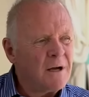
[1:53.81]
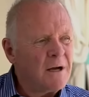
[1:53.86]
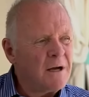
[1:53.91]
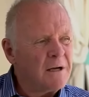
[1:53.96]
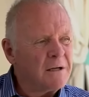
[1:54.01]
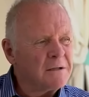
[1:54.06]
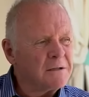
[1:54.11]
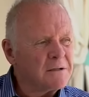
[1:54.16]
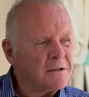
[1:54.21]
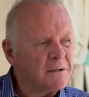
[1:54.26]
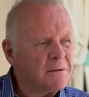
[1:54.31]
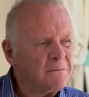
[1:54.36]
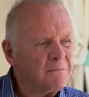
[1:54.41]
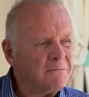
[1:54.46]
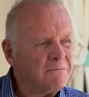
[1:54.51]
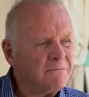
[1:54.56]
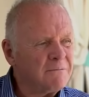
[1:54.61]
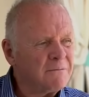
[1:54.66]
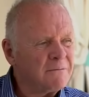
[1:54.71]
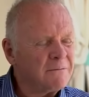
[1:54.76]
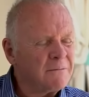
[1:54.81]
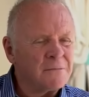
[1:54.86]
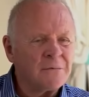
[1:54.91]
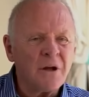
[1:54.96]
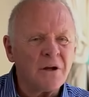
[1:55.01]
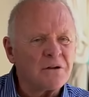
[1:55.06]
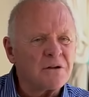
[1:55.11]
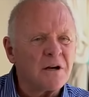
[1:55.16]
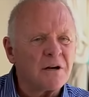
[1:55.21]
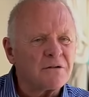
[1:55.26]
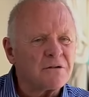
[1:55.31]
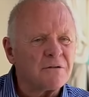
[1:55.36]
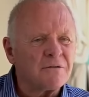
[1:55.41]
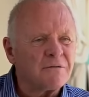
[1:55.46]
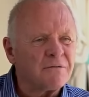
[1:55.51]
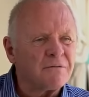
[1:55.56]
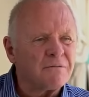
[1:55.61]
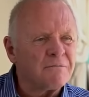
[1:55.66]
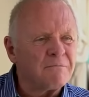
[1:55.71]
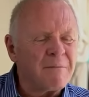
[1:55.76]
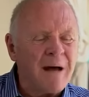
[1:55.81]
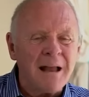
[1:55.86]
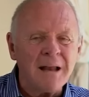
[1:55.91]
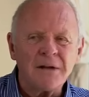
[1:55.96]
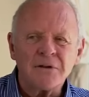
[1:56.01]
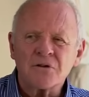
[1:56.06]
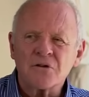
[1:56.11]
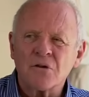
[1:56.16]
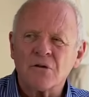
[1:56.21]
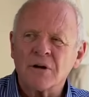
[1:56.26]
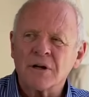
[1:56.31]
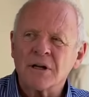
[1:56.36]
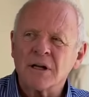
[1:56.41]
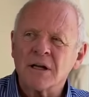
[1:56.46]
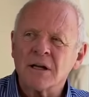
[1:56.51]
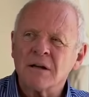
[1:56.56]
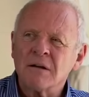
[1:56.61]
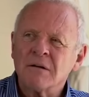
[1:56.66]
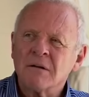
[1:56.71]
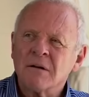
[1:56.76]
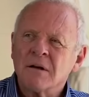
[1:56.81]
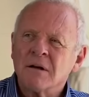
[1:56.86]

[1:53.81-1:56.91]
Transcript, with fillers: and um, not out of malice or any